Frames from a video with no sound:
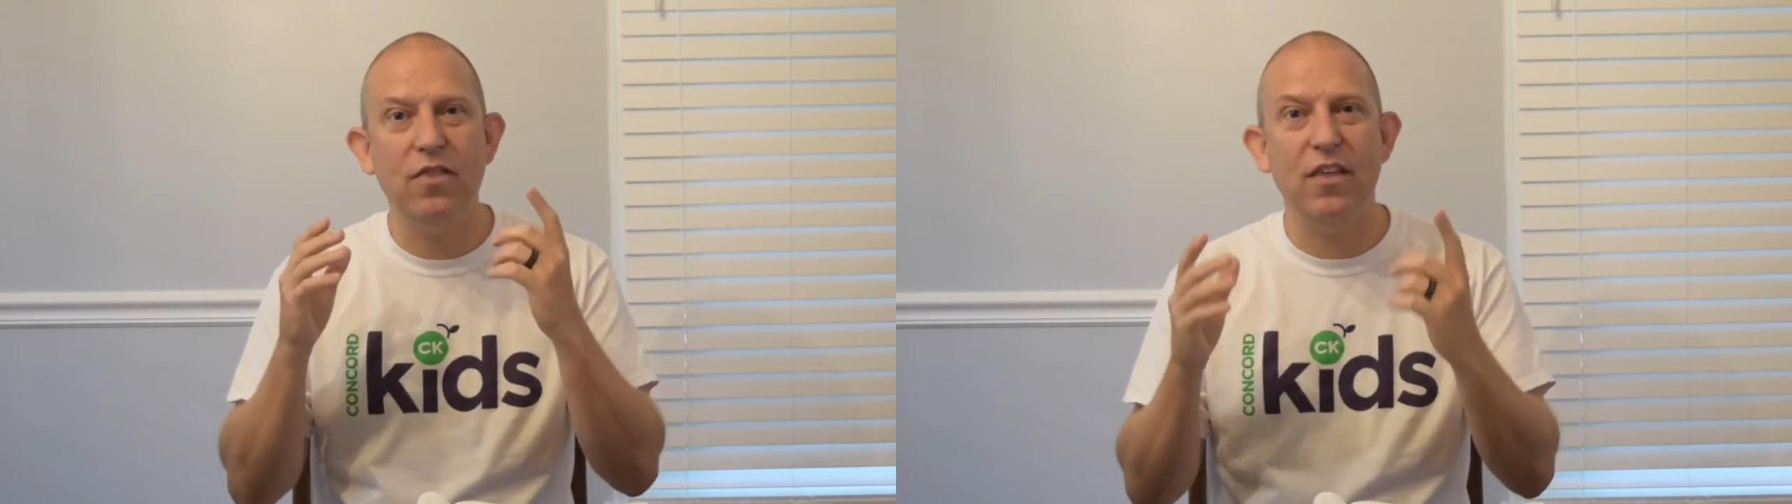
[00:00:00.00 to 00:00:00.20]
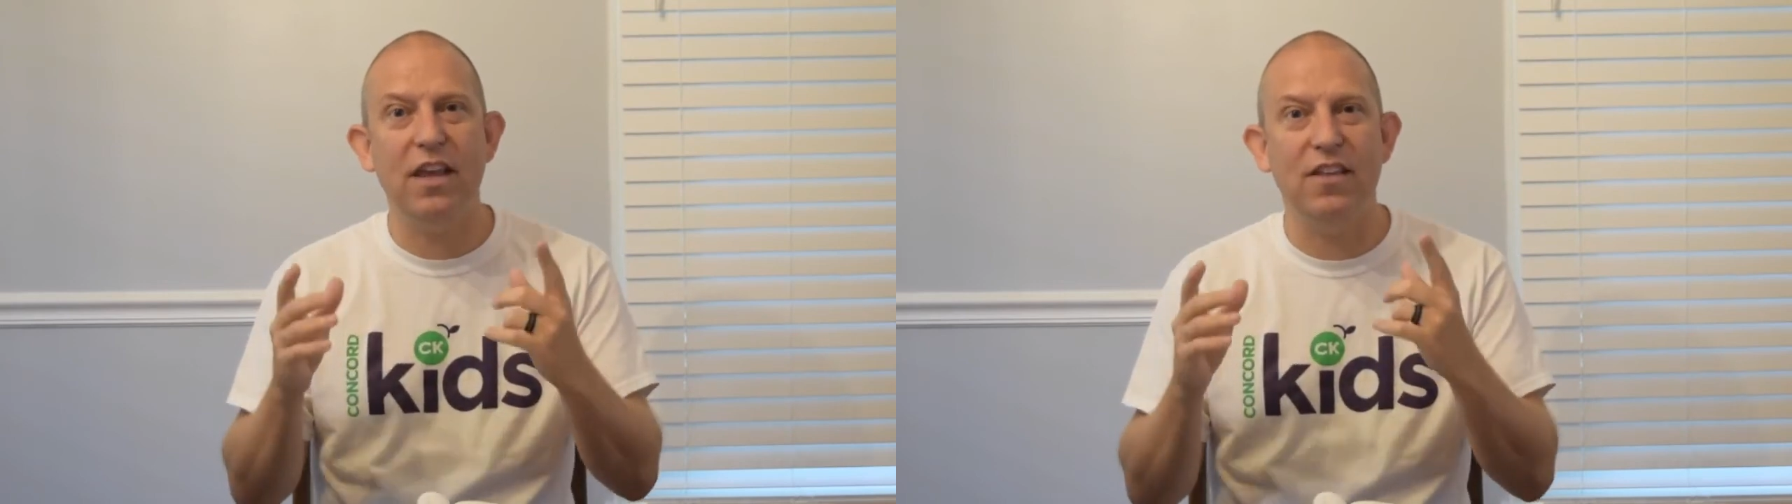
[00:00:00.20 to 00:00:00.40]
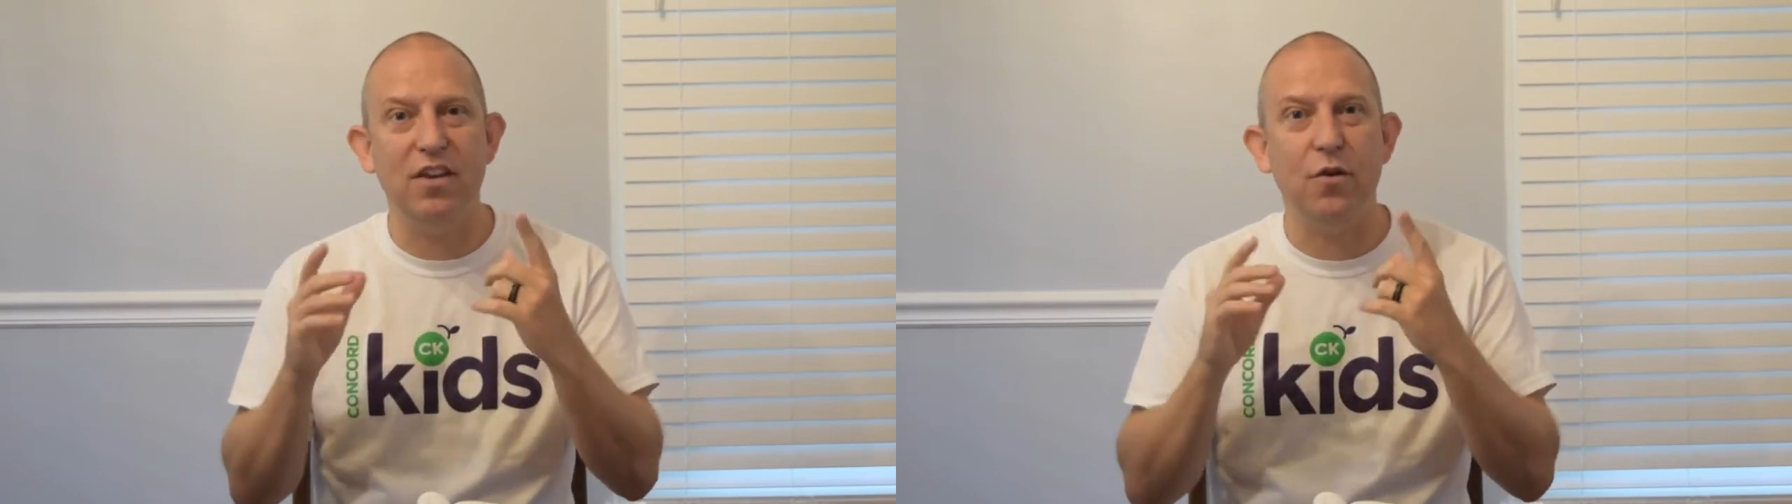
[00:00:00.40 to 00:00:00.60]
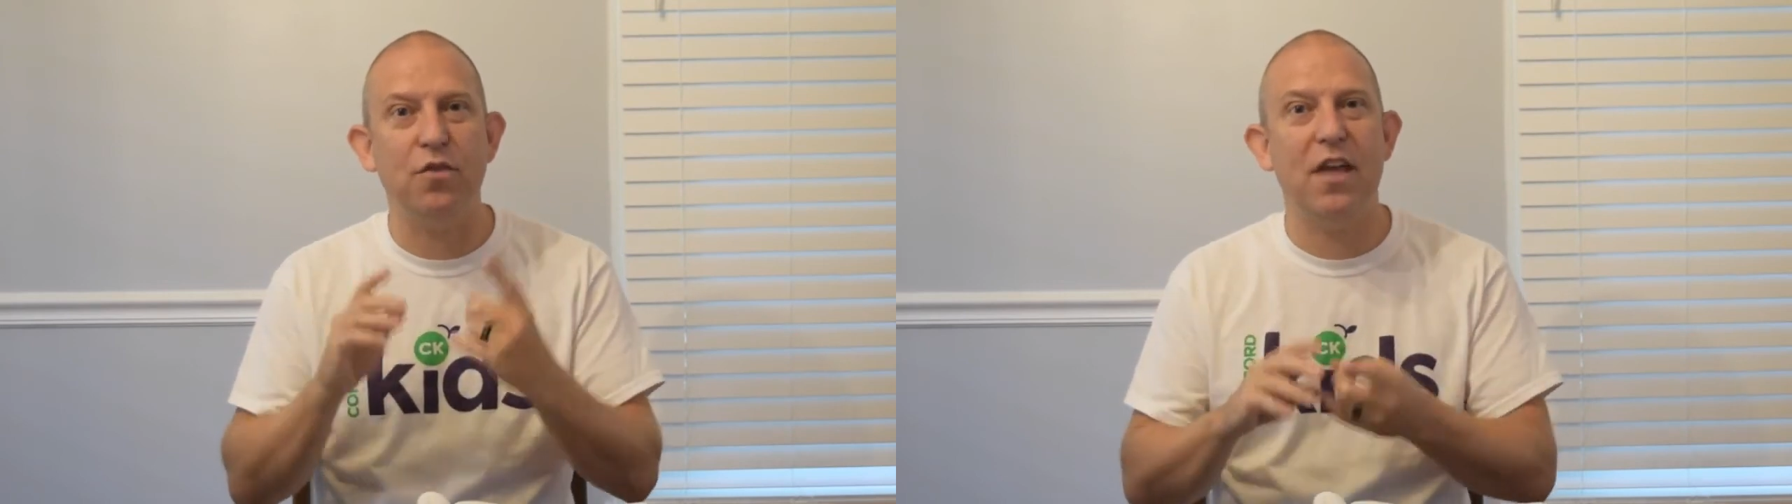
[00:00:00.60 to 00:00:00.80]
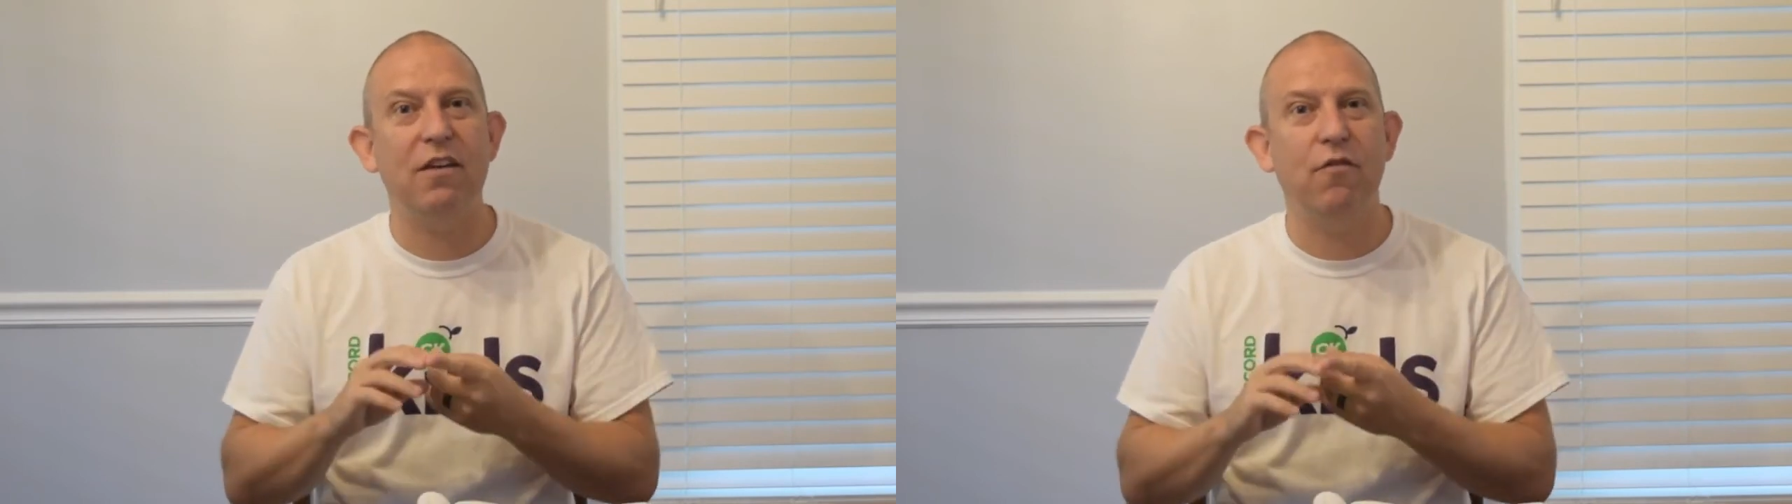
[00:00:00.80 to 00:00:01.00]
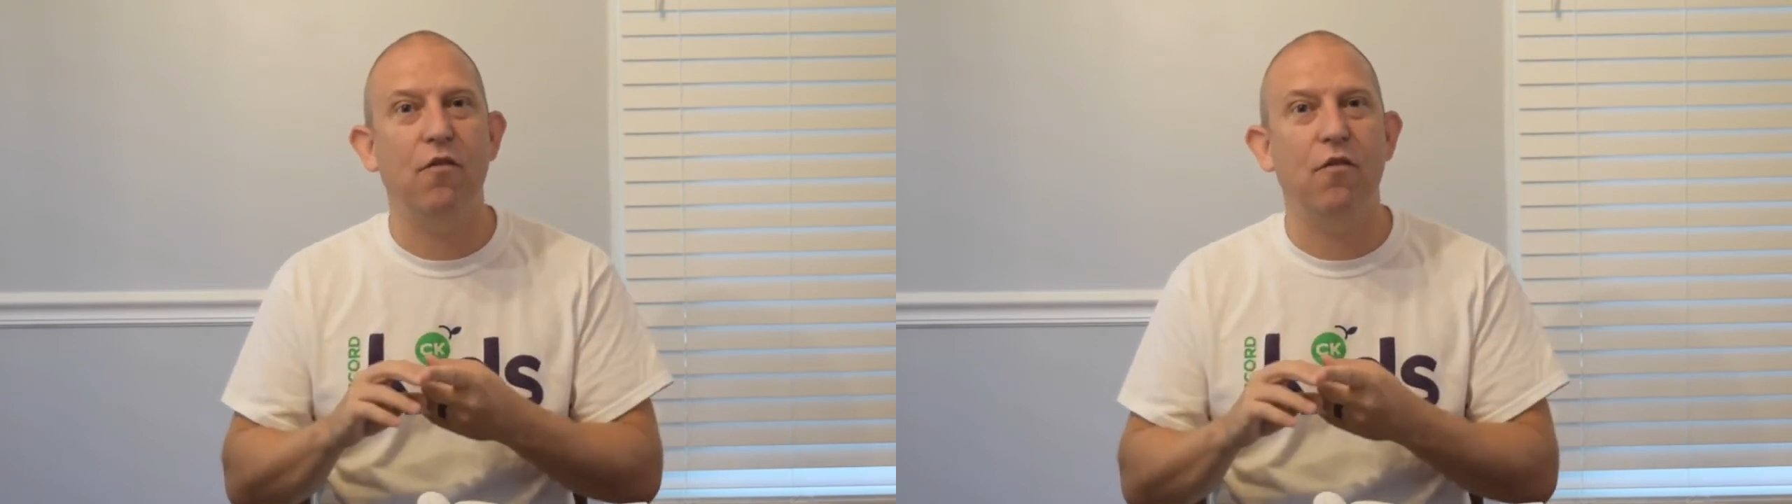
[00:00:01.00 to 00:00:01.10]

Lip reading: thing that you're thankful